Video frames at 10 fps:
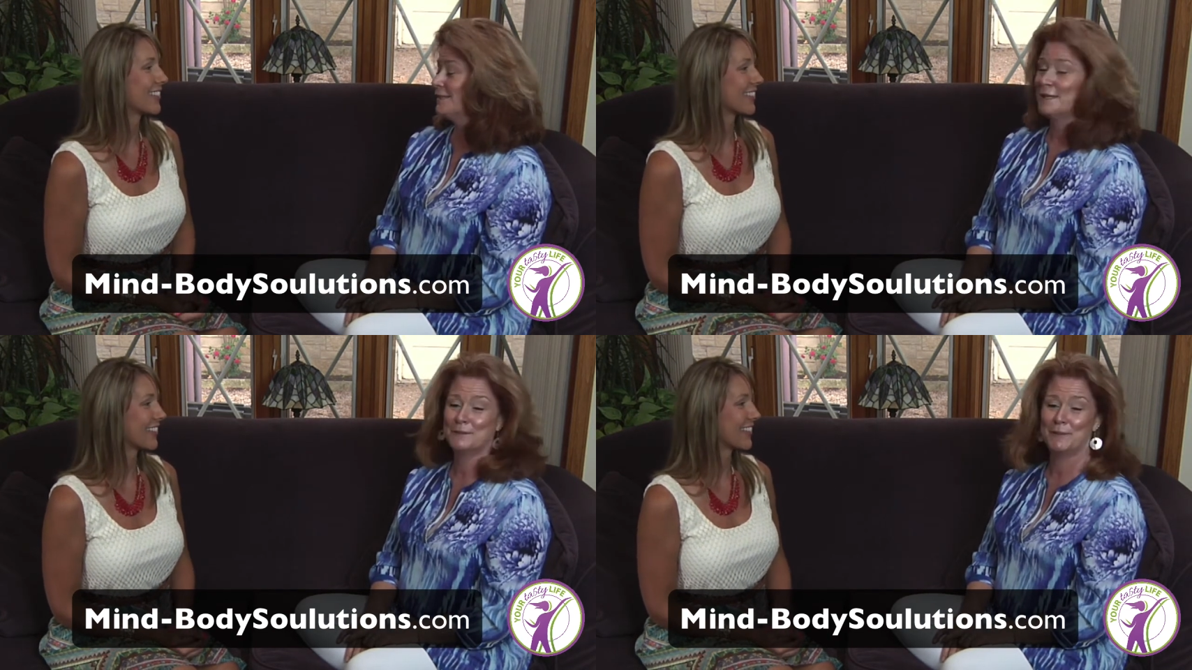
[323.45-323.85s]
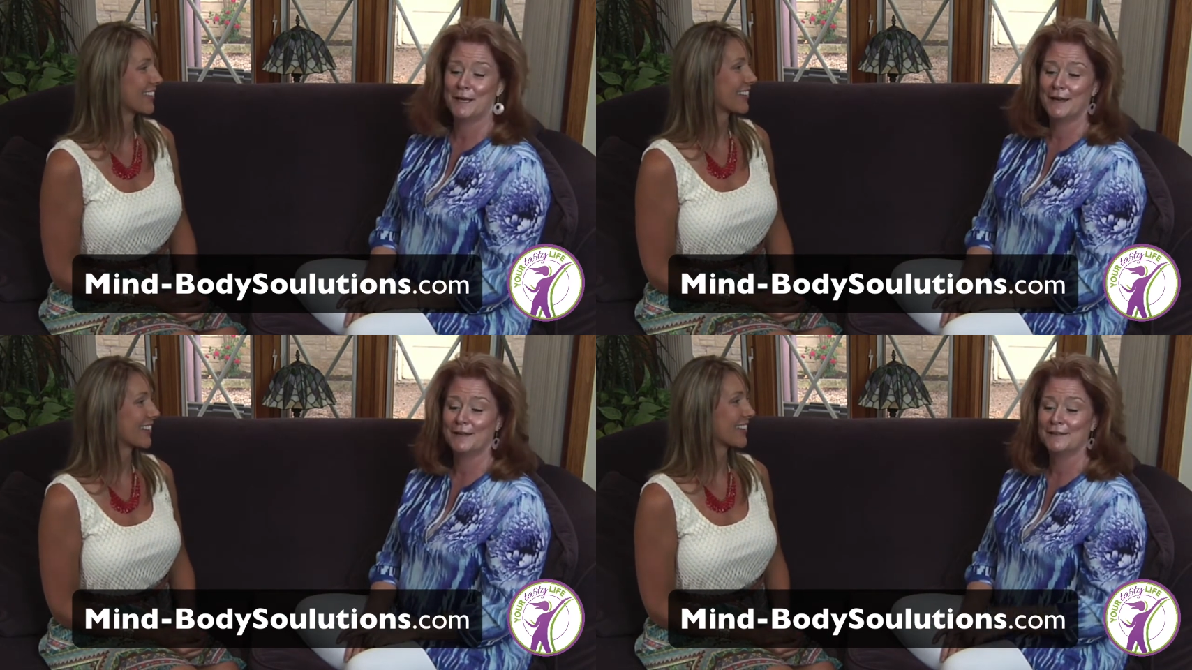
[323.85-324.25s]
Speaker 1: and that's
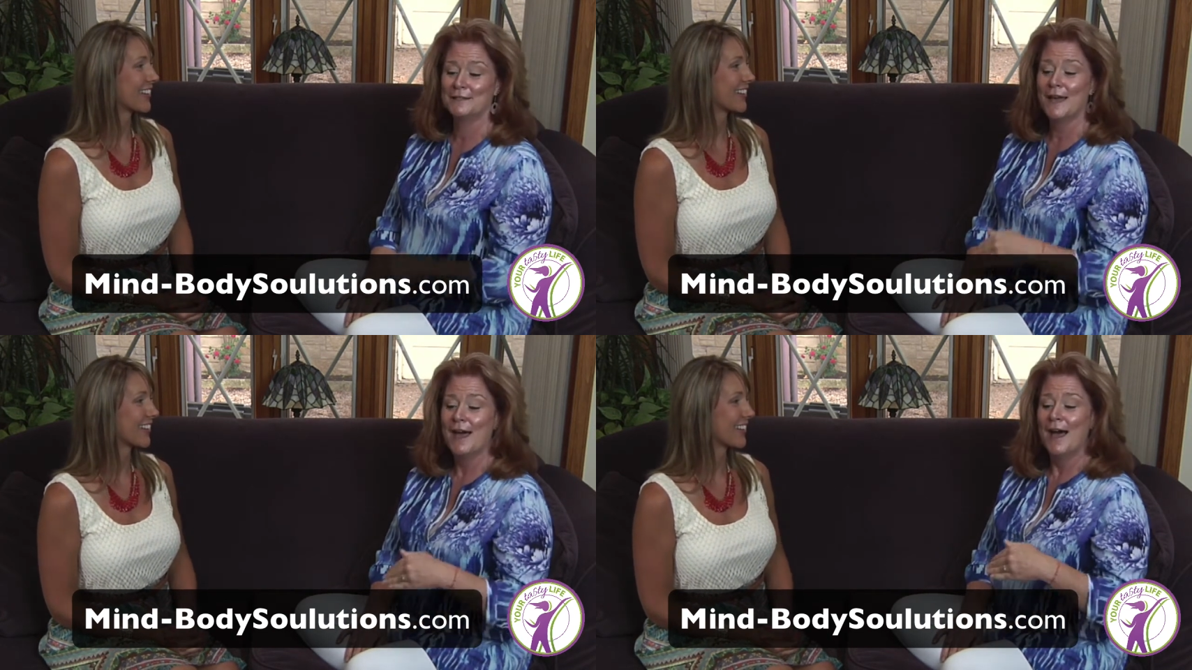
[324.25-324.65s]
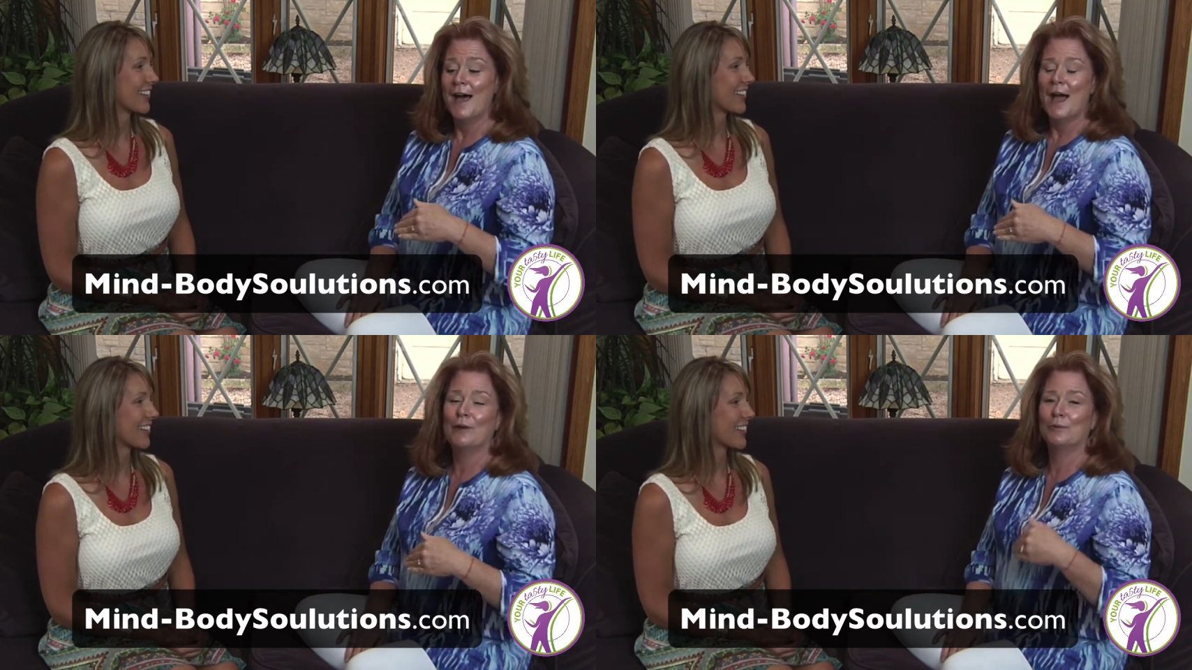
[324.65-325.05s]
because
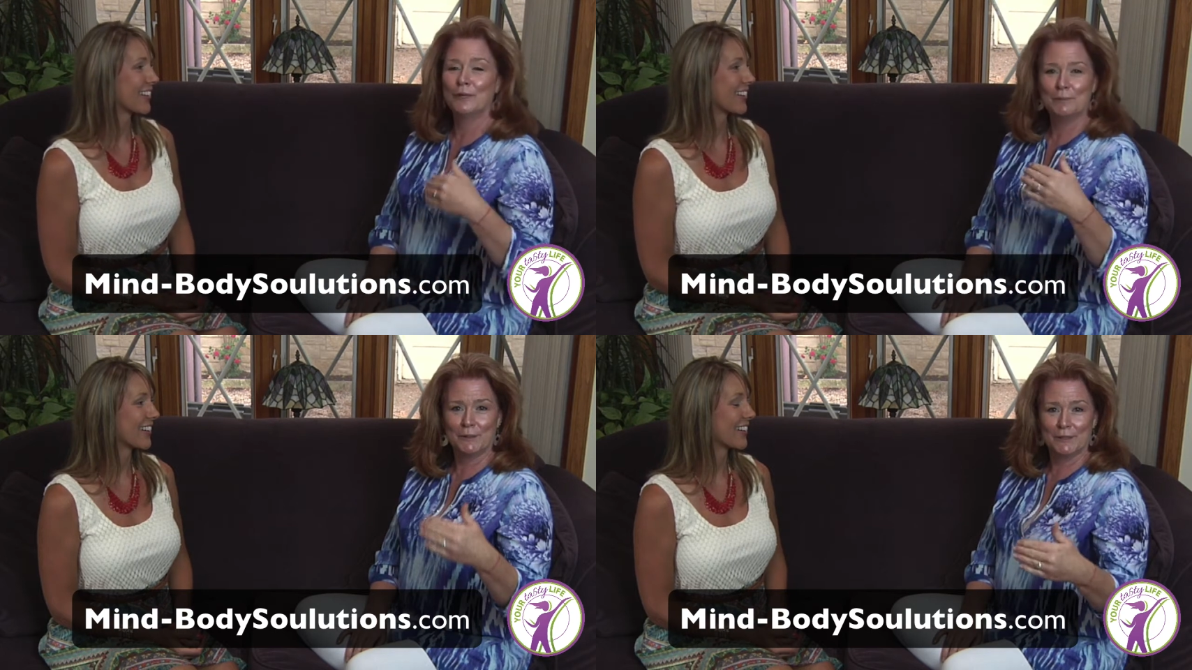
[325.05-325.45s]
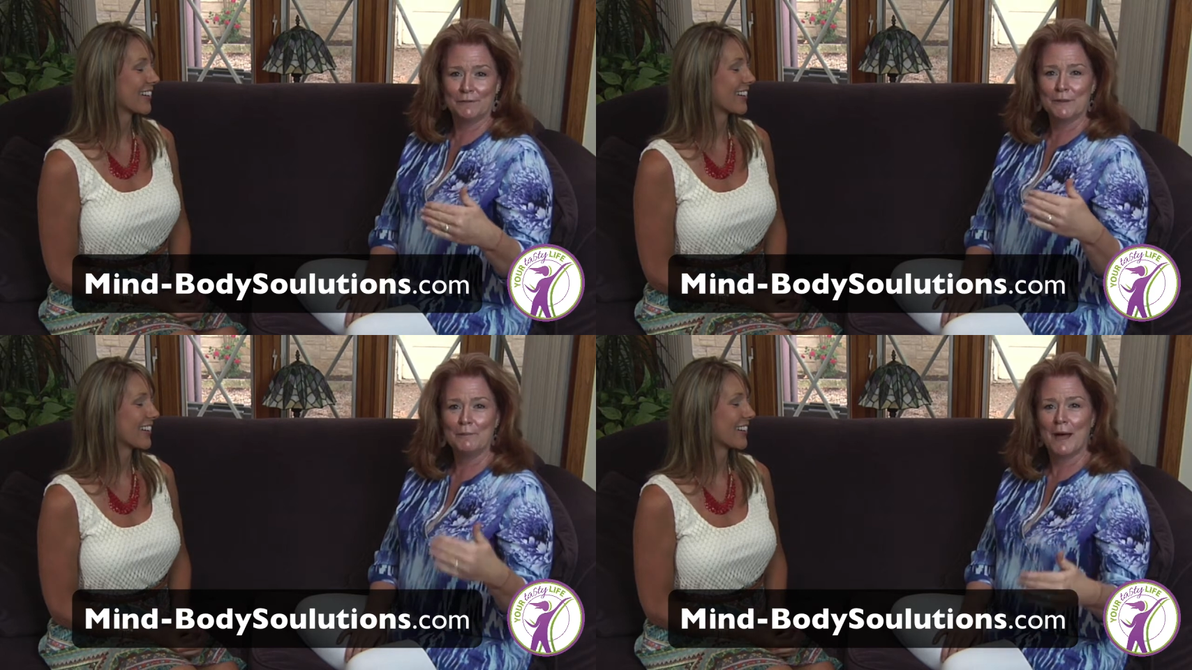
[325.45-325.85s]
I really believe
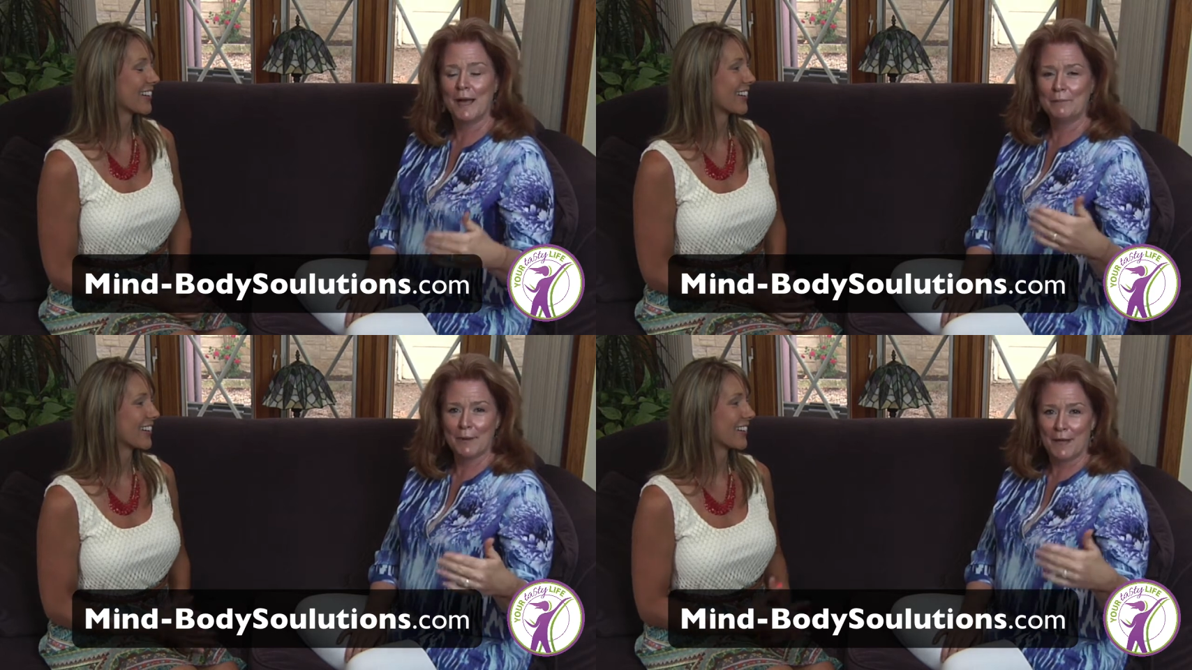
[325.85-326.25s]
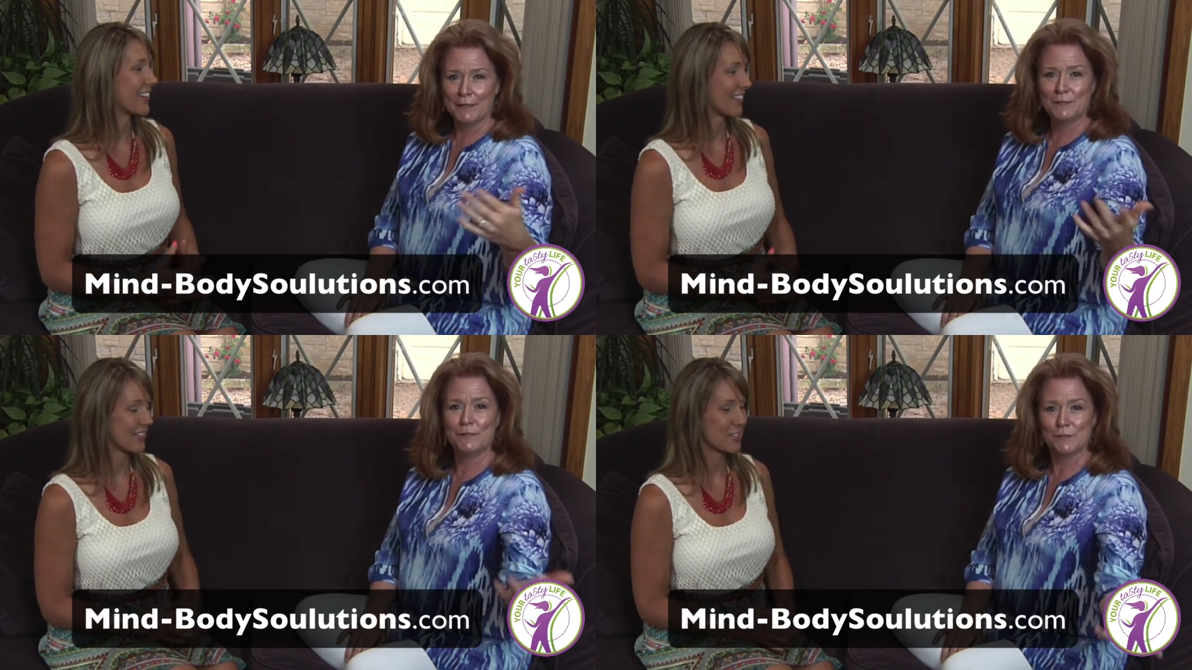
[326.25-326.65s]
in the mind,
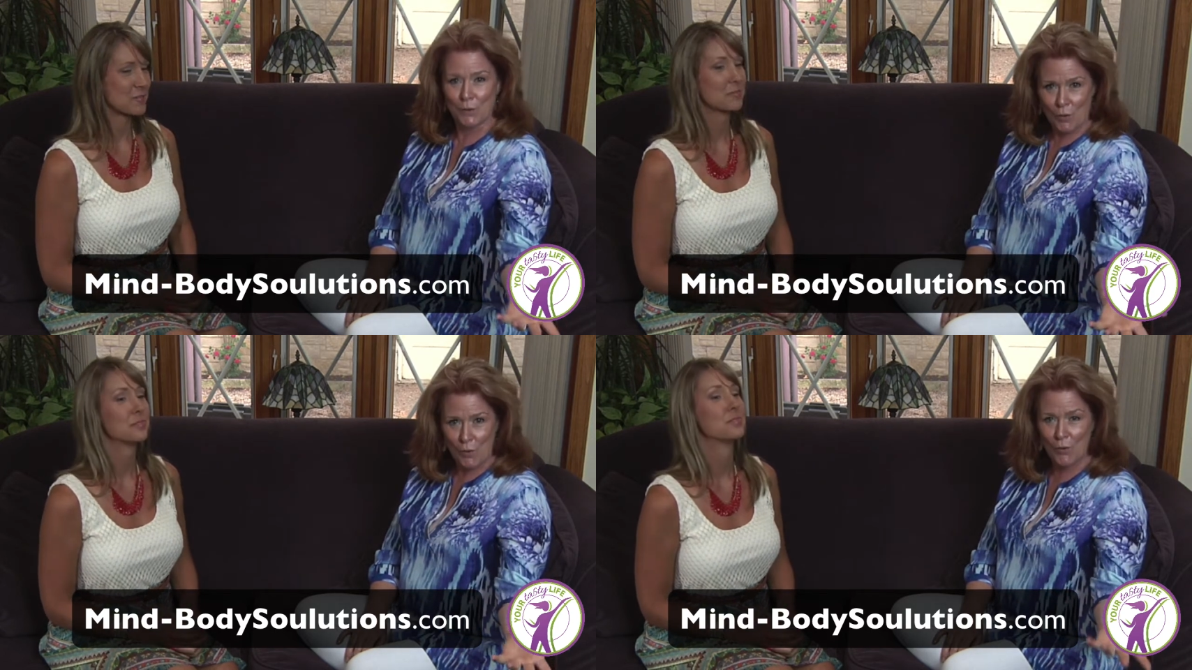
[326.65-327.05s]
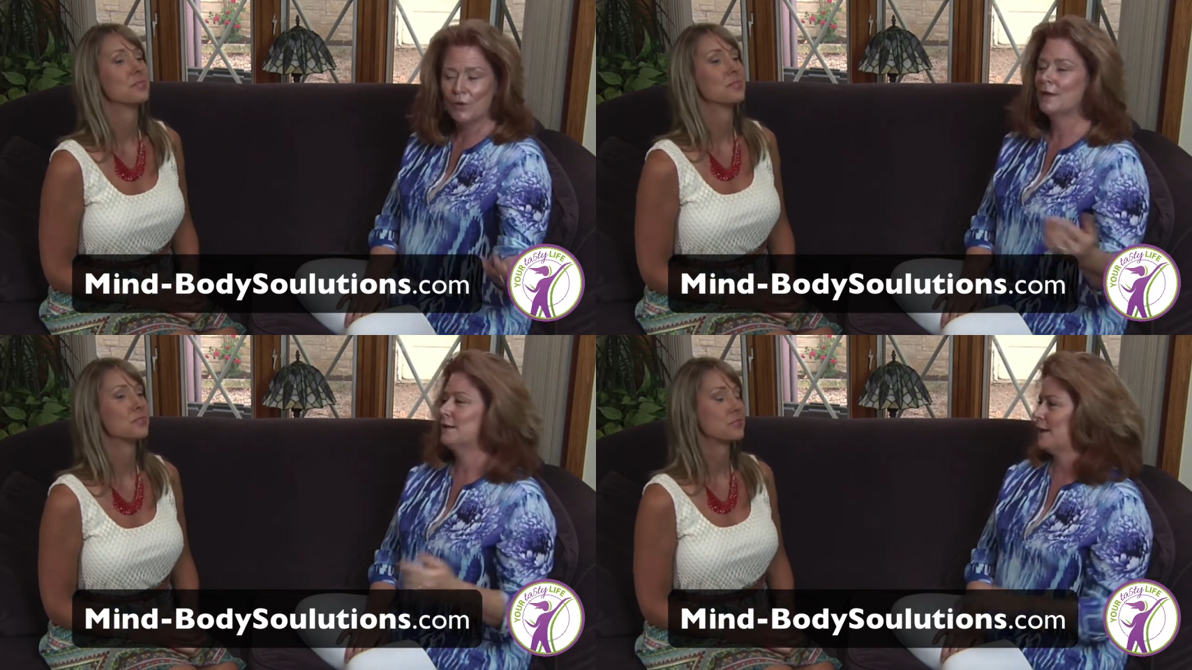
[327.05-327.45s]
body, soul
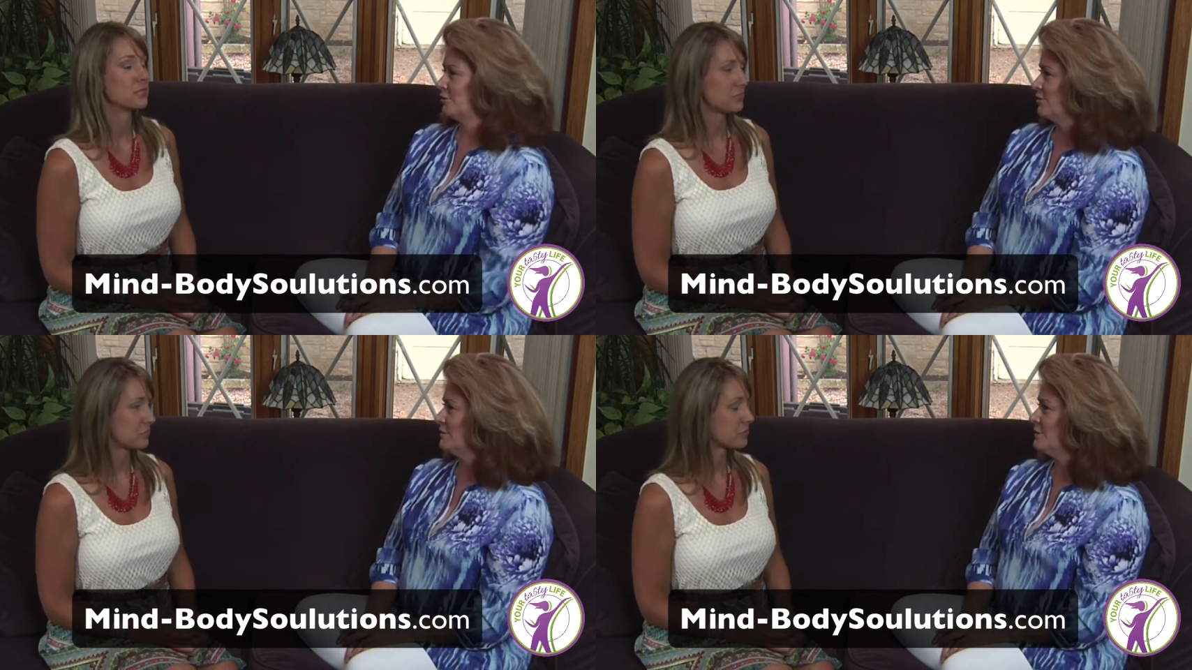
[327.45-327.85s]
connection.